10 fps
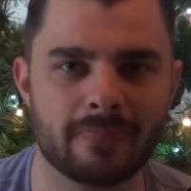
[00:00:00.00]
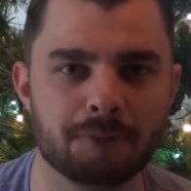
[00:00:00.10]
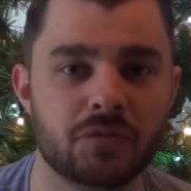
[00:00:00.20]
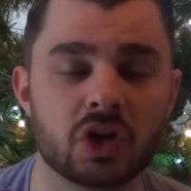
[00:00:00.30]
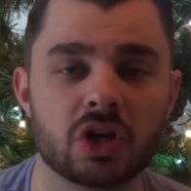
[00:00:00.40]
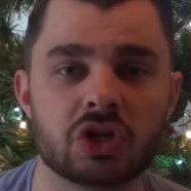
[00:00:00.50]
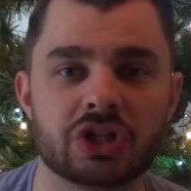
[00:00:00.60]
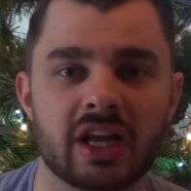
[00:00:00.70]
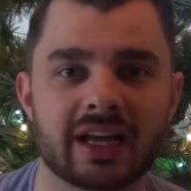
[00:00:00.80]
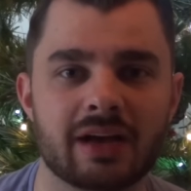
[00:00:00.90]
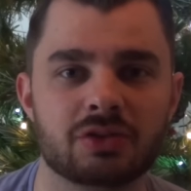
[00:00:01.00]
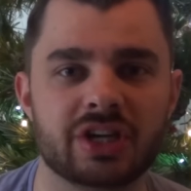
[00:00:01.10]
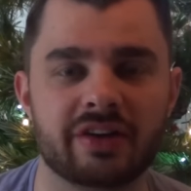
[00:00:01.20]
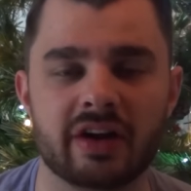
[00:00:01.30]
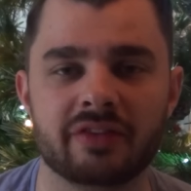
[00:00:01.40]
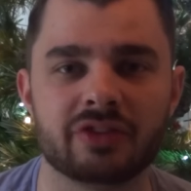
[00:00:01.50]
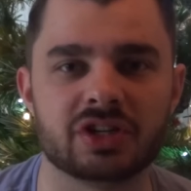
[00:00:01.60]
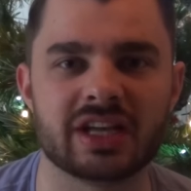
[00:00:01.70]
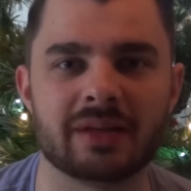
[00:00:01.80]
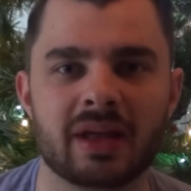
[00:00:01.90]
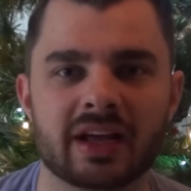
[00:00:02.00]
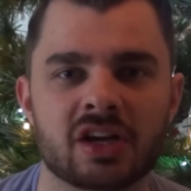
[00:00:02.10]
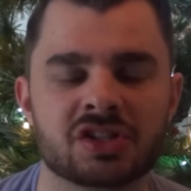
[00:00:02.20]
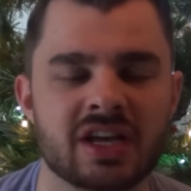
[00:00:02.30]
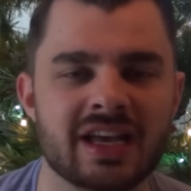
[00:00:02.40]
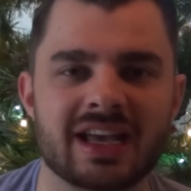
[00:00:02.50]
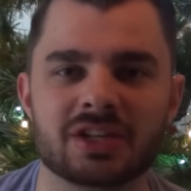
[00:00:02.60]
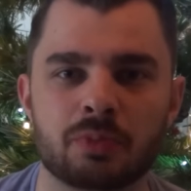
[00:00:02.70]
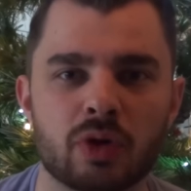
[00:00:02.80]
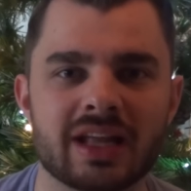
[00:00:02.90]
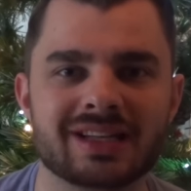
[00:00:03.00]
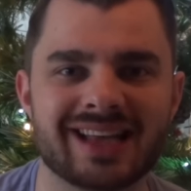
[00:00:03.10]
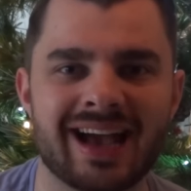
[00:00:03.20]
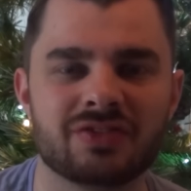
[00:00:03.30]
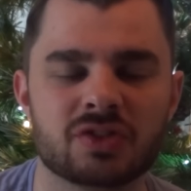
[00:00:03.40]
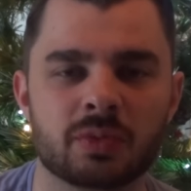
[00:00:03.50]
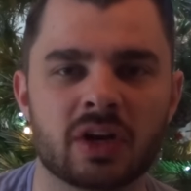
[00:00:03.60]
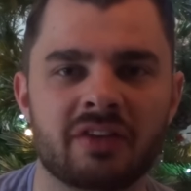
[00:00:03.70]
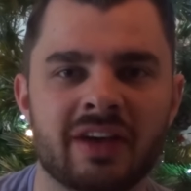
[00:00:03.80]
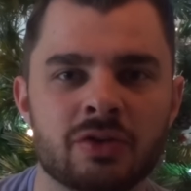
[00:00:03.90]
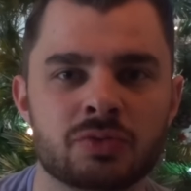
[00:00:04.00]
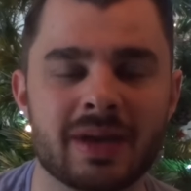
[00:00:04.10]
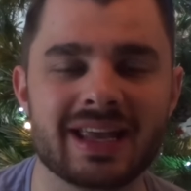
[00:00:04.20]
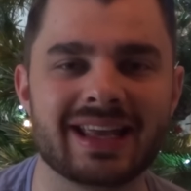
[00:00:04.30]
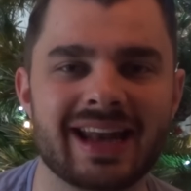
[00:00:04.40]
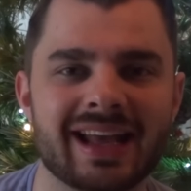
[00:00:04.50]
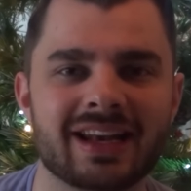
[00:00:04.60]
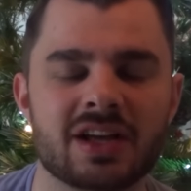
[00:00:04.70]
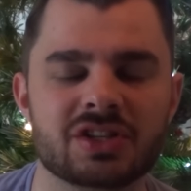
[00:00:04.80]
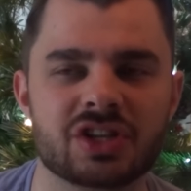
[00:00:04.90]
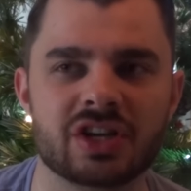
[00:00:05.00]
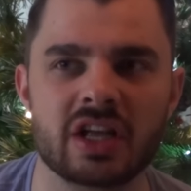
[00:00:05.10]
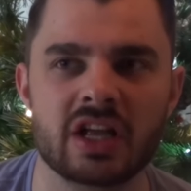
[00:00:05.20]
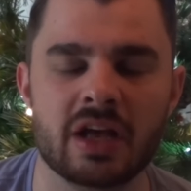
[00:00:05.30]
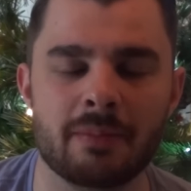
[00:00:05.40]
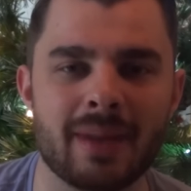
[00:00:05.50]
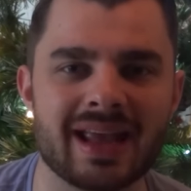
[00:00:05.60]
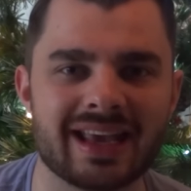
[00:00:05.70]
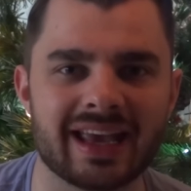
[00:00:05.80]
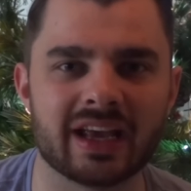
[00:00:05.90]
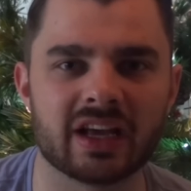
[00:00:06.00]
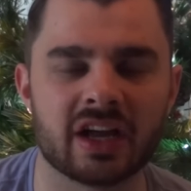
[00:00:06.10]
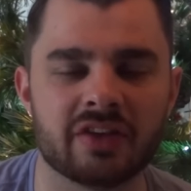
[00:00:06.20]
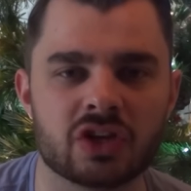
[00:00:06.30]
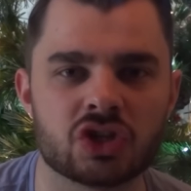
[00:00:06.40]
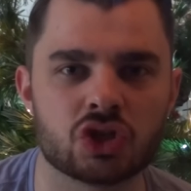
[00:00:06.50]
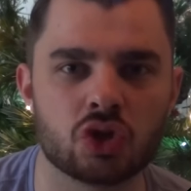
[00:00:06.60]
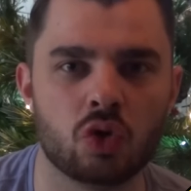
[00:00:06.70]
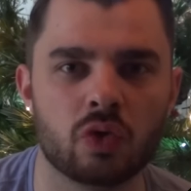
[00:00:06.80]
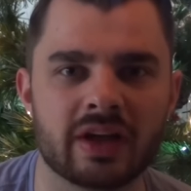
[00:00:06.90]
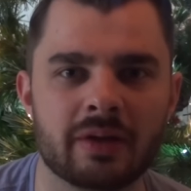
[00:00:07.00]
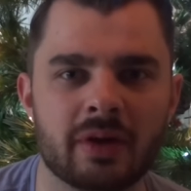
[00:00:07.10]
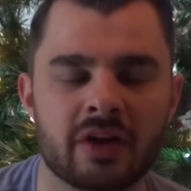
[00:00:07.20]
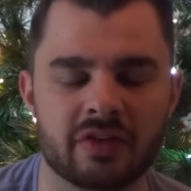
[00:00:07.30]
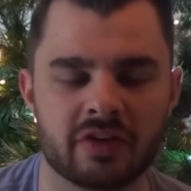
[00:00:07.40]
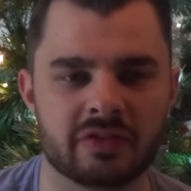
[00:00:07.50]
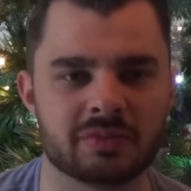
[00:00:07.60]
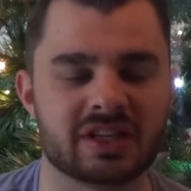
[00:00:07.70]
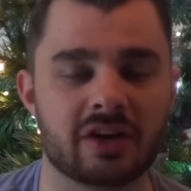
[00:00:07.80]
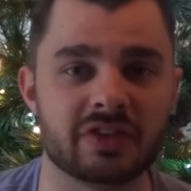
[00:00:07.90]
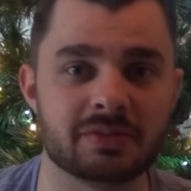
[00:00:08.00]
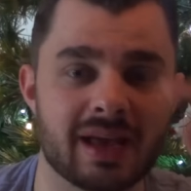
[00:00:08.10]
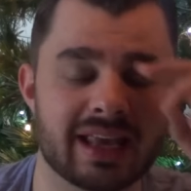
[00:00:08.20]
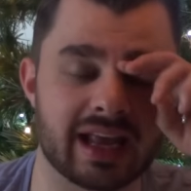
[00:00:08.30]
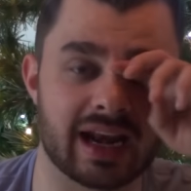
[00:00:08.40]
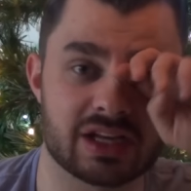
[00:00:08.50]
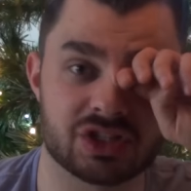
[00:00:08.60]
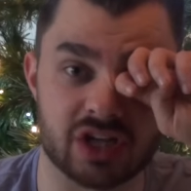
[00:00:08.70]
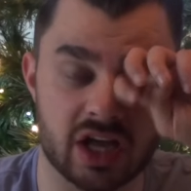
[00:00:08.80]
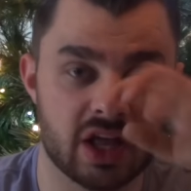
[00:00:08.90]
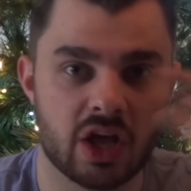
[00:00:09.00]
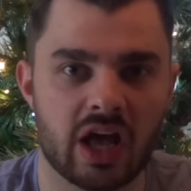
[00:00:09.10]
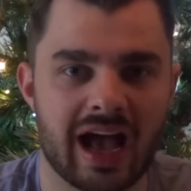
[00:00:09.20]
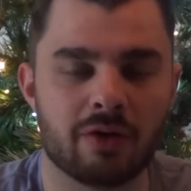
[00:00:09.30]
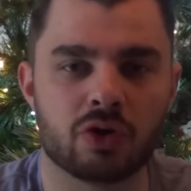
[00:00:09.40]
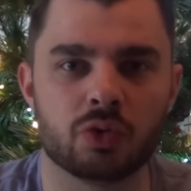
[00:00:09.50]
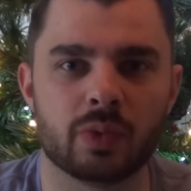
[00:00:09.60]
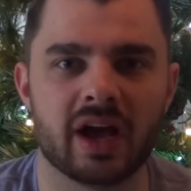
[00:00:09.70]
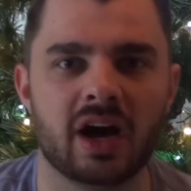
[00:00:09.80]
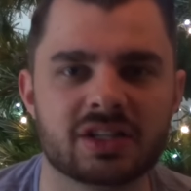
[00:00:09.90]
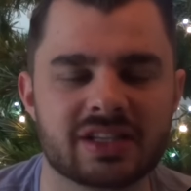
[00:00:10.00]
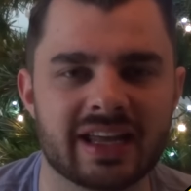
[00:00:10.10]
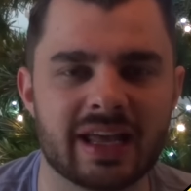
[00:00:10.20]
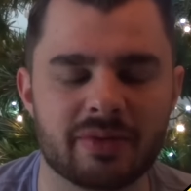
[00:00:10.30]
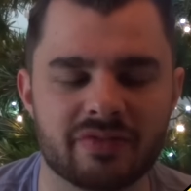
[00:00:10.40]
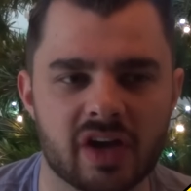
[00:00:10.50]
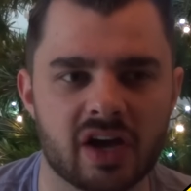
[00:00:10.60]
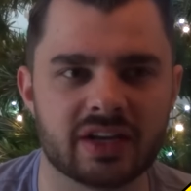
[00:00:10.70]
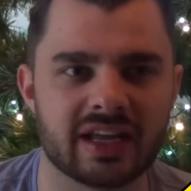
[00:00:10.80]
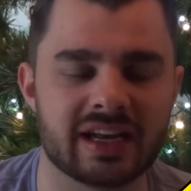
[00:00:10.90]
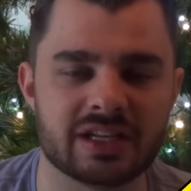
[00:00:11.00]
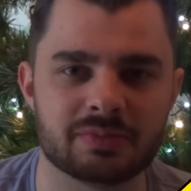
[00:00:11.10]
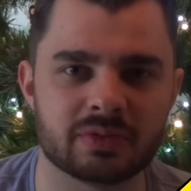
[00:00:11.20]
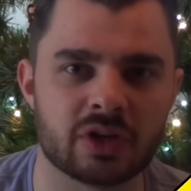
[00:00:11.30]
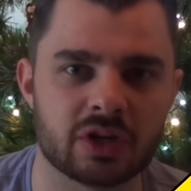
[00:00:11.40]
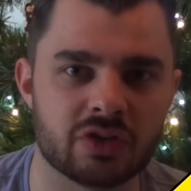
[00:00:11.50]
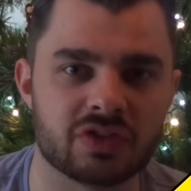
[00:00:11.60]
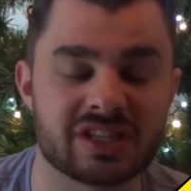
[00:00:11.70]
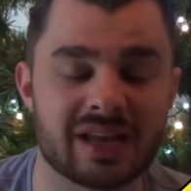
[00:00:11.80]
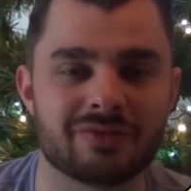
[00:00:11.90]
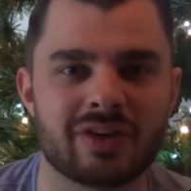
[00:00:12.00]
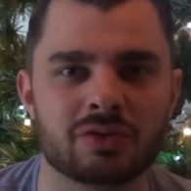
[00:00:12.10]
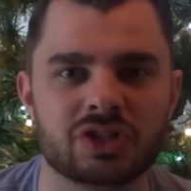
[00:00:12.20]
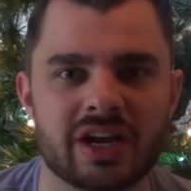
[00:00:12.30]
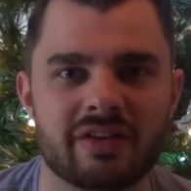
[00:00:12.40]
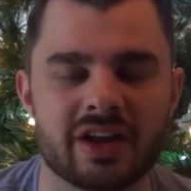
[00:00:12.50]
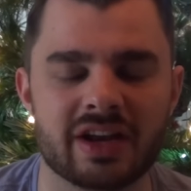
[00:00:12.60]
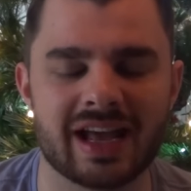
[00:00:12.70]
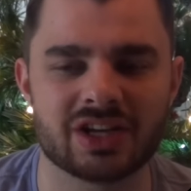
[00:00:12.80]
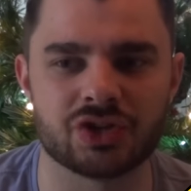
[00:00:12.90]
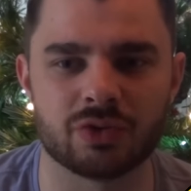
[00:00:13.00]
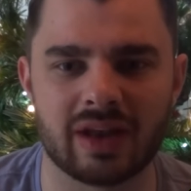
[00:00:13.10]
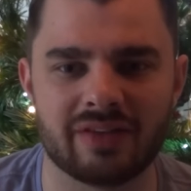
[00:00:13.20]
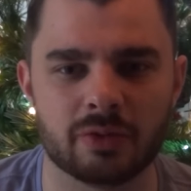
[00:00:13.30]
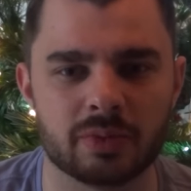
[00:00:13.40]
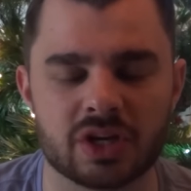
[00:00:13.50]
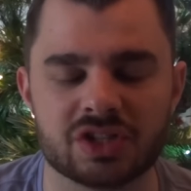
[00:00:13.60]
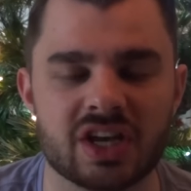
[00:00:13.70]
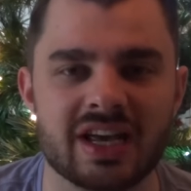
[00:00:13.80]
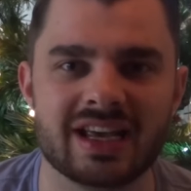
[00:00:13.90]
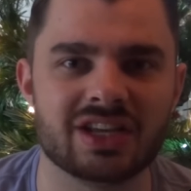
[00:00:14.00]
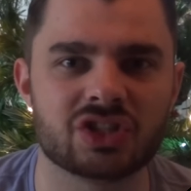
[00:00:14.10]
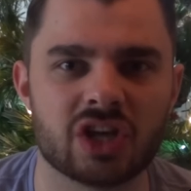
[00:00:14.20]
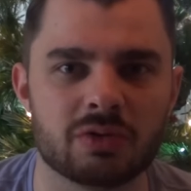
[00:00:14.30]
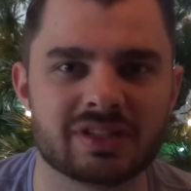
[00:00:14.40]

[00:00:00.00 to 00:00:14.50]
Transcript: for a country like Algeria and for a team like us, it's brilliant to have someone like that who's making headlines and making kind of a story of himself. He's making Leicester how good we are today, him and Vardy, and he's going to do the same for Algeria at national level because he's so